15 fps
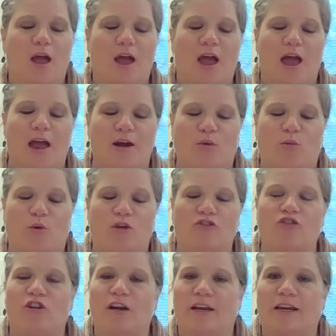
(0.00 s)
And what you're
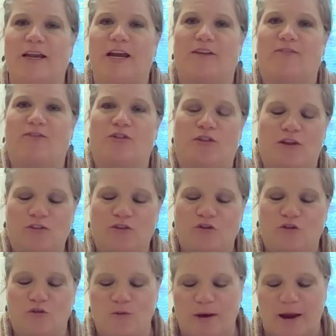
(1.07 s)
going to need for this
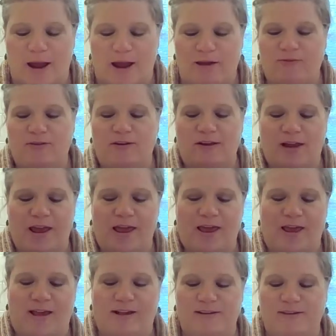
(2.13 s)
craft
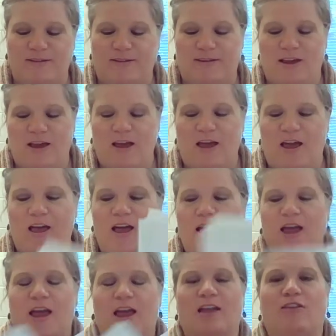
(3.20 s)
is
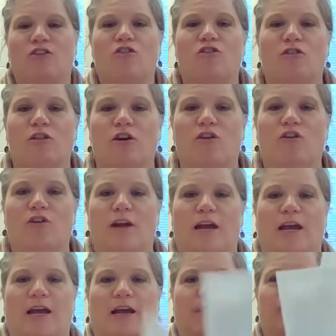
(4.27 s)
in your
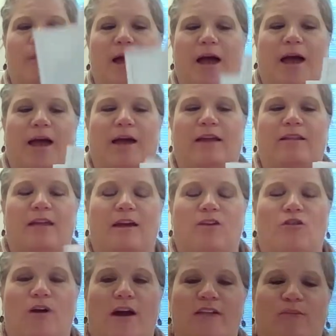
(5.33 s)
learning bag that you
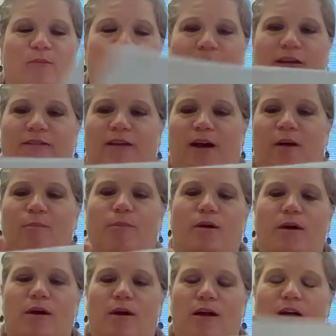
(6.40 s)
guys picked up,
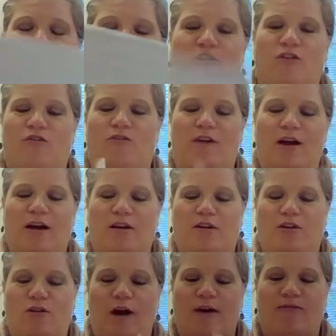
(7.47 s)
you
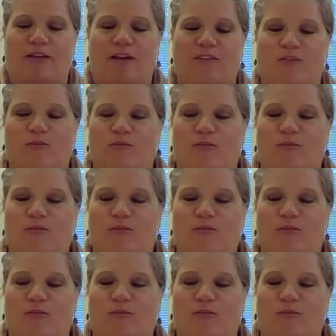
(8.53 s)
have these